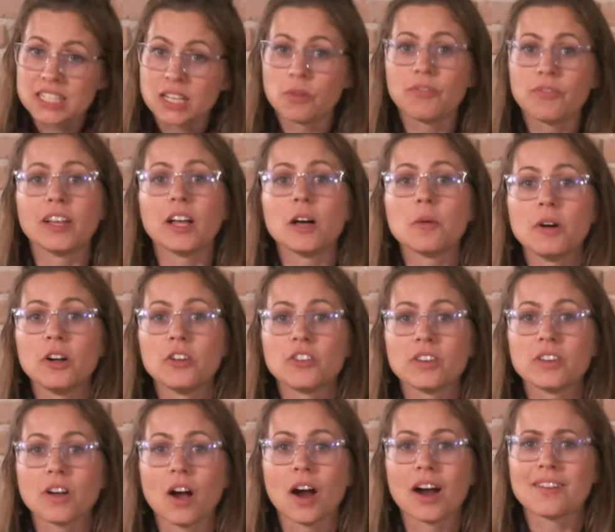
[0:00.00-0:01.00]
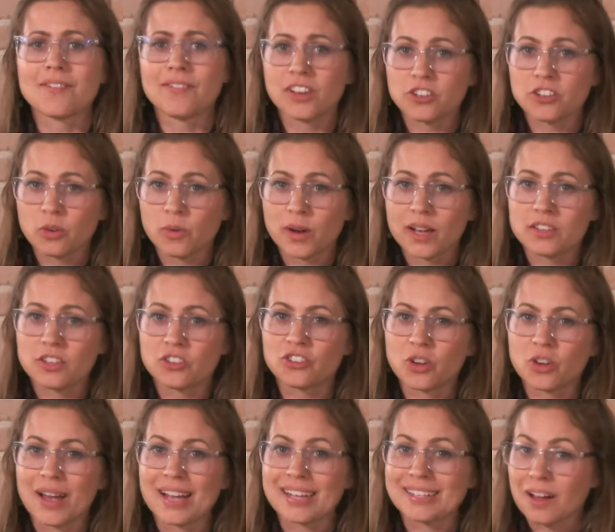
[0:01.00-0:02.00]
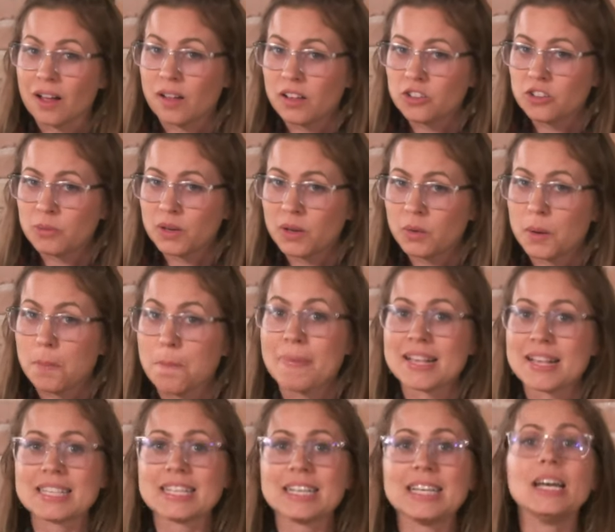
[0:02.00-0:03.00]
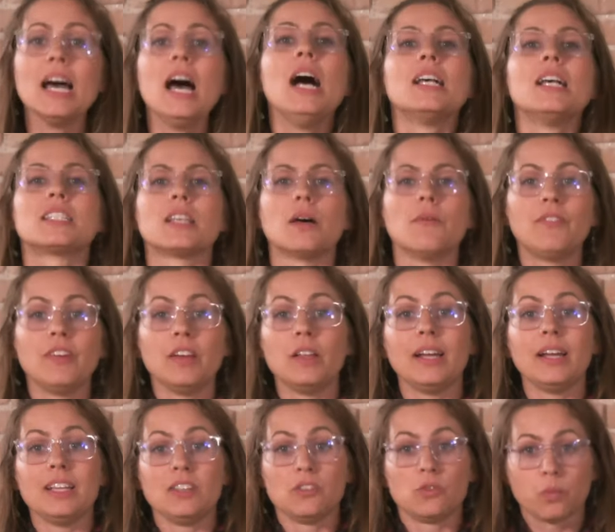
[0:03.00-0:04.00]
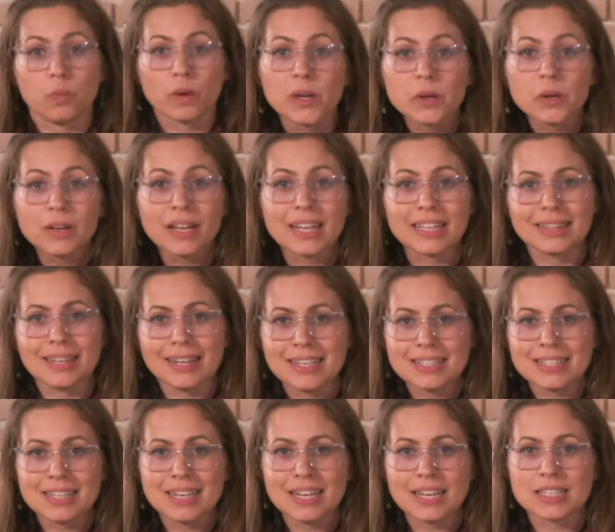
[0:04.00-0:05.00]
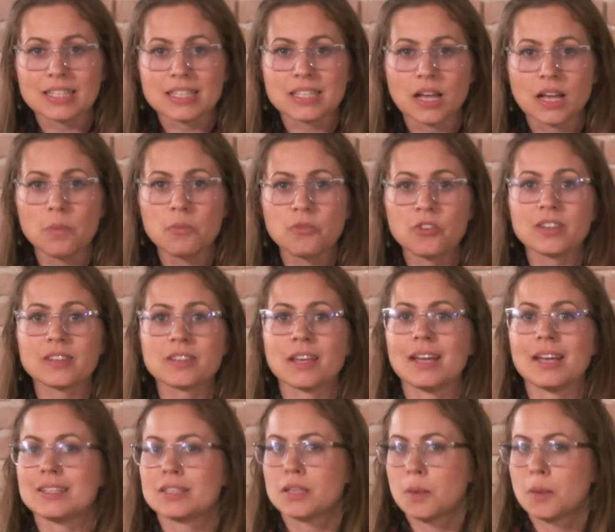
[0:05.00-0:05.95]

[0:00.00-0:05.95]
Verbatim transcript: Some feel emojis are an efficient way to show acknowledgement when busy, some feel it is rude and lazy, and some just say it